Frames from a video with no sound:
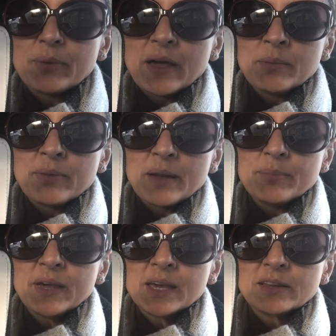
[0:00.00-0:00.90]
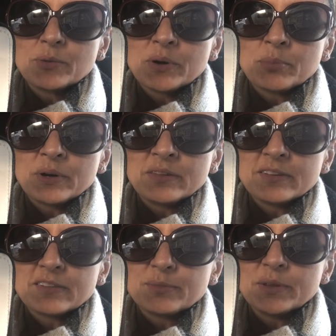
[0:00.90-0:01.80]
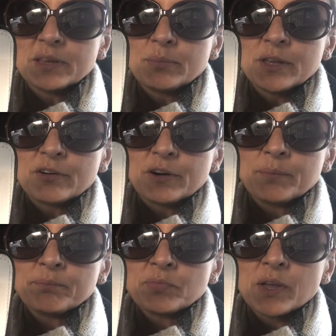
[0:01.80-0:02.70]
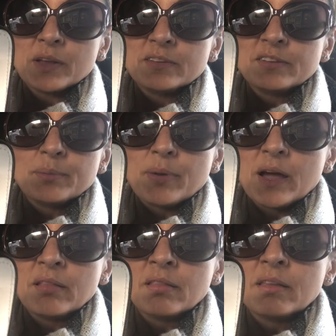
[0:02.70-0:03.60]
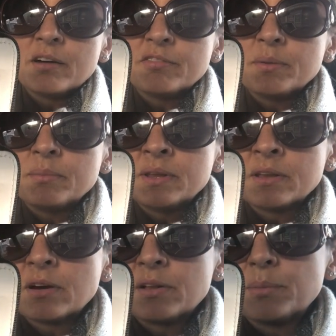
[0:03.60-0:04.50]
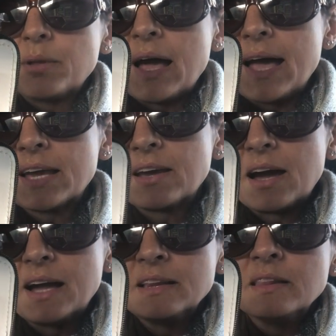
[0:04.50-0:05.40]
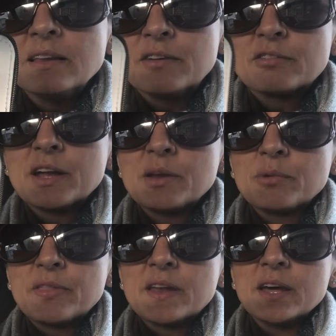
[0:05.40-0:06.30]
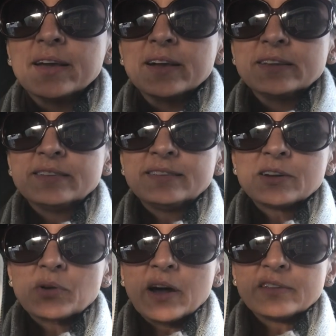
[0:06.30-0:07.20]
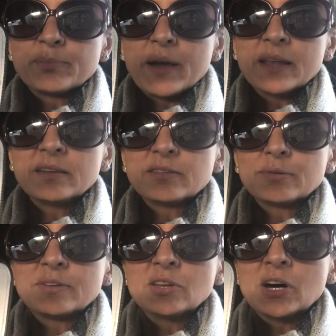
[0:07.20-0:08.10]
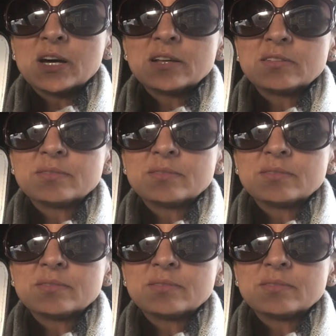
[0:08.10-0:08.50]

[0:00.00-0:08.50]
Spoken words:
pen by Bic, the 1.6 millimeter tip. I love them in the color black. I love writing with it. This is a cross pen. This was not,